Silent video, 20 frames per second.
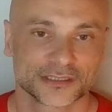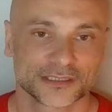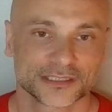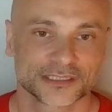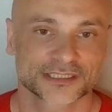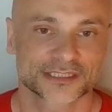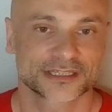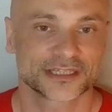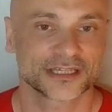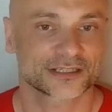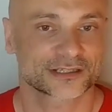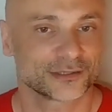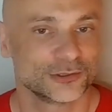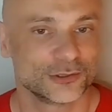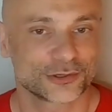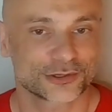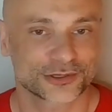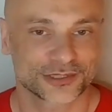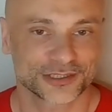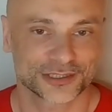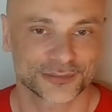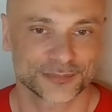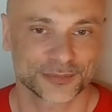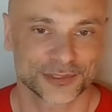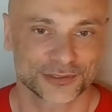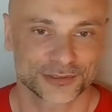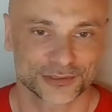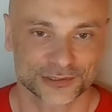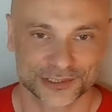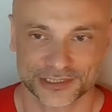you start learning
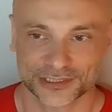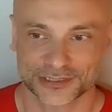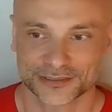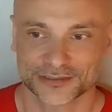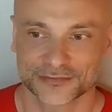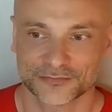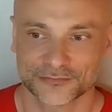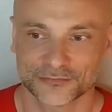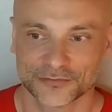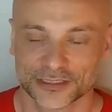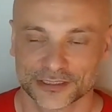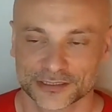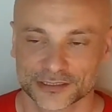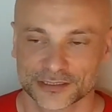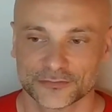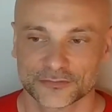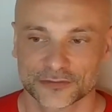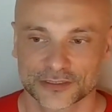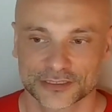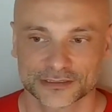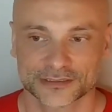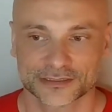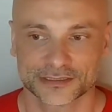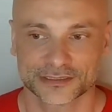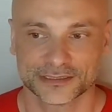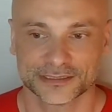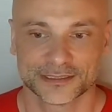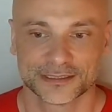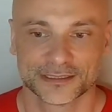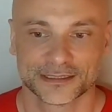because very different
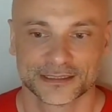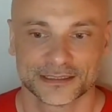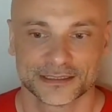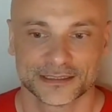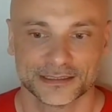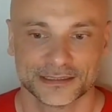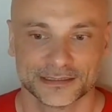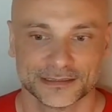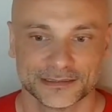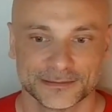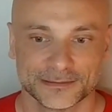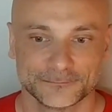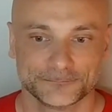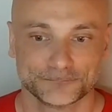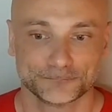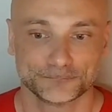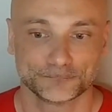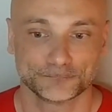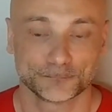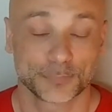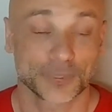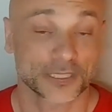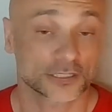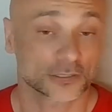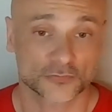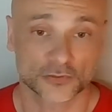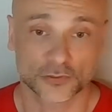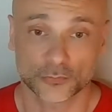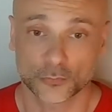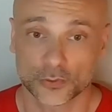um,
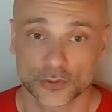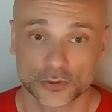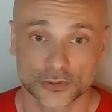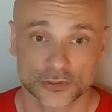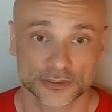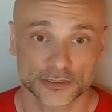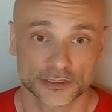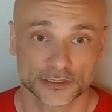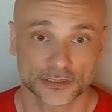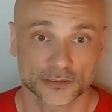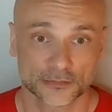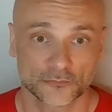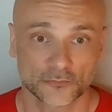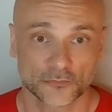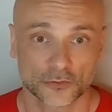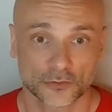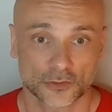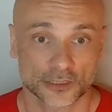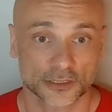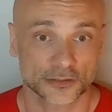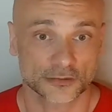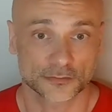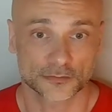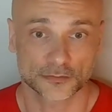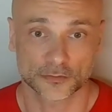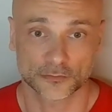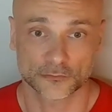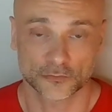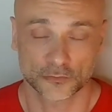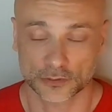part of the world uh, for
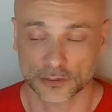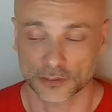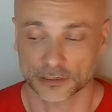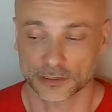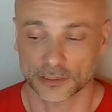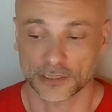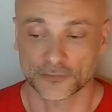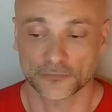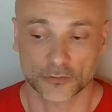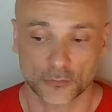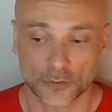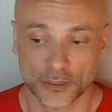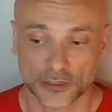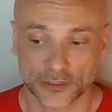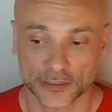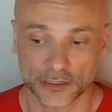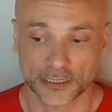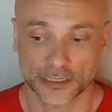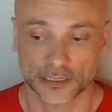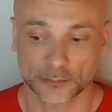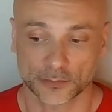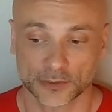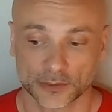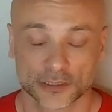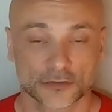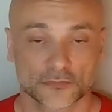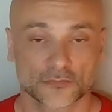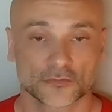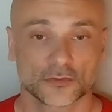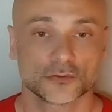uh, for uh, everyone I'm
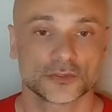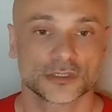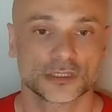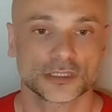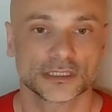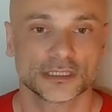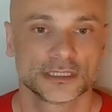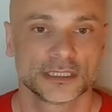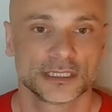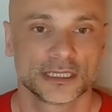interviewing.